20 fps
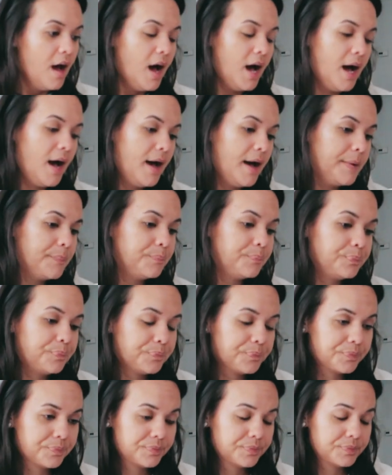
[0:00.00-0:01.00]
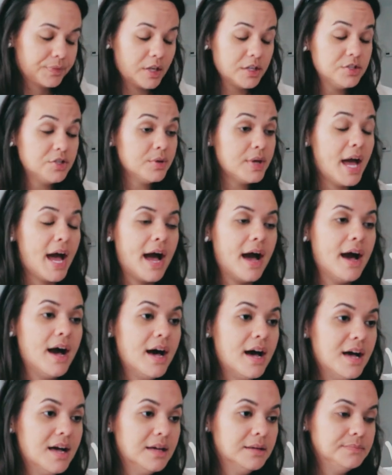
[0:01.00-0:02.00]
um, so yeah
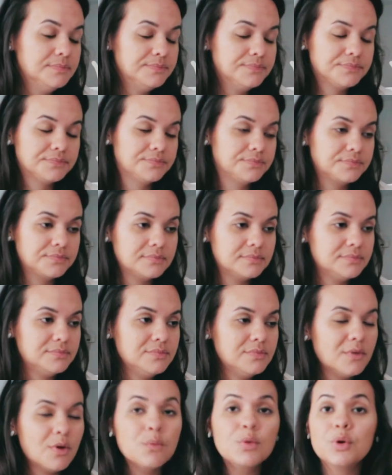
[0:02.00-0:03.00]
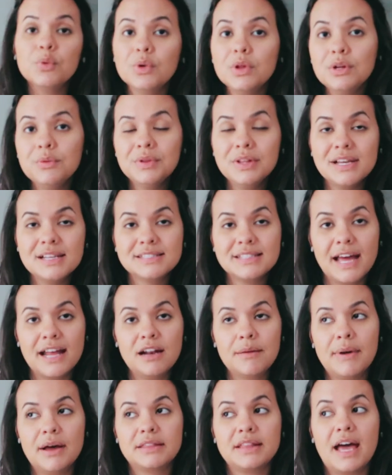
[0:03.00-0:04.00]
um, we're really really
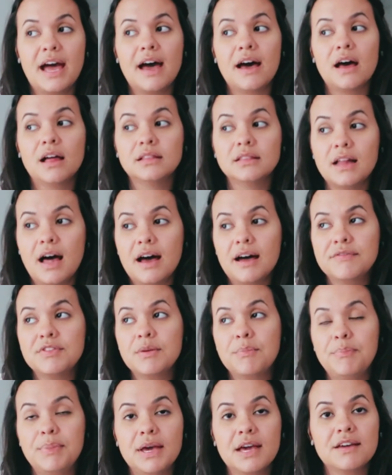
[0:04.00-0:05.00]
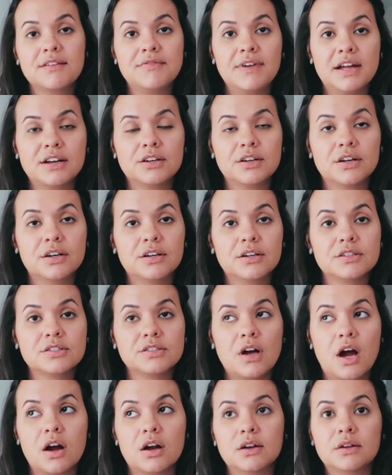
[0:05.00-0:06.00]
excited about that a lot of the big vendors
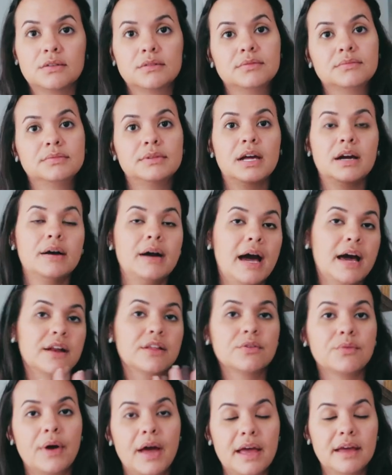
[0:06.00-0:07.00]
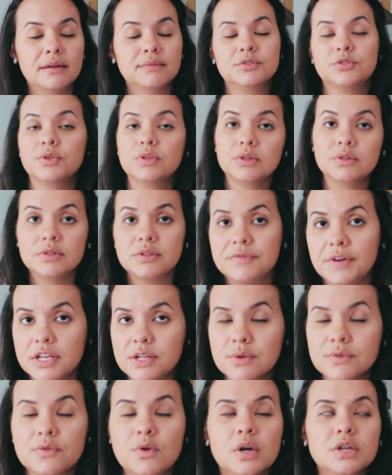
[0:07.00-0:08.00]
are now out of the way to include the
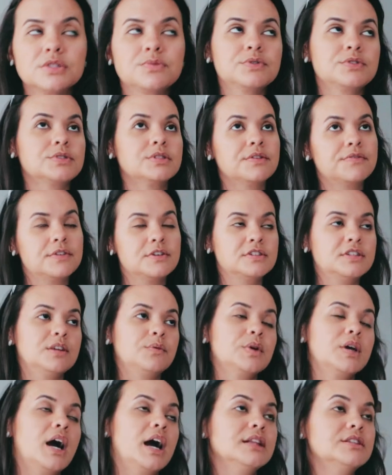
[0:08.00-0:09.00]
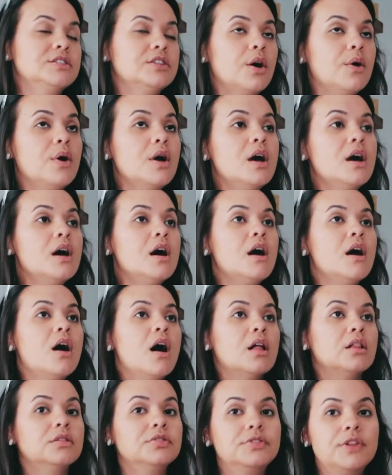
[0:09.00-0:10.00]
venue of course which is the first thing we got so
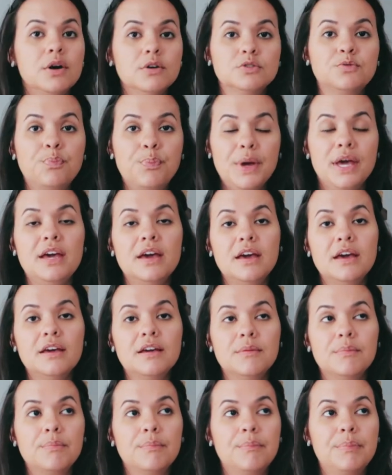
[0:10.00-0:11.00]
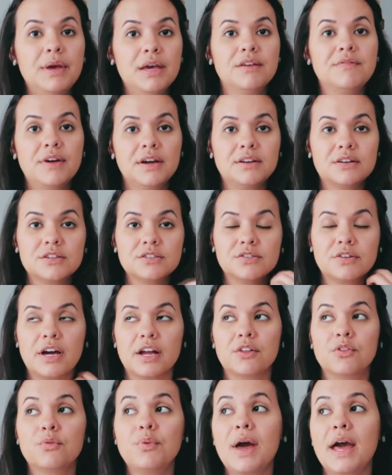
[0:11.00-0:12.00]
those big, big vendors are
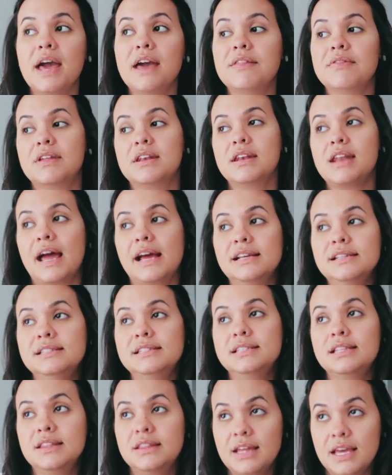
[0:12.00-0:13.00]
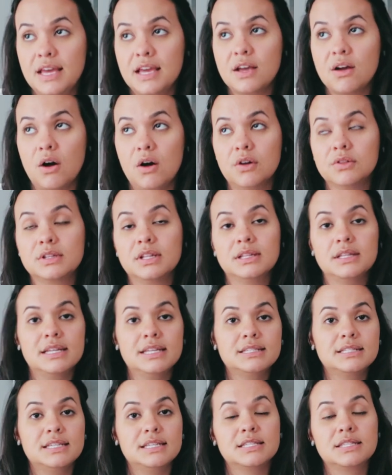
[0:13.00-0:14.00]
out of the way. The next thing on the
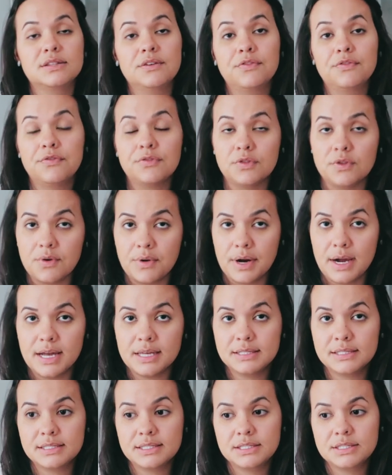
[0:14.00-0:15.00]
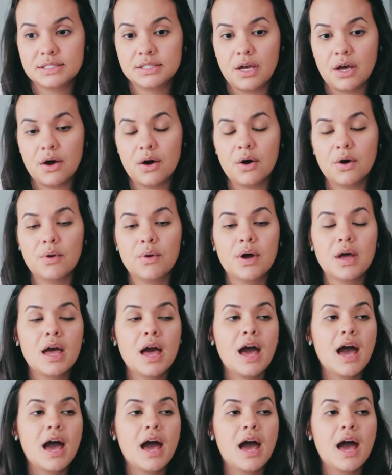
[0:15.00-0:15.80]
list is the florist. So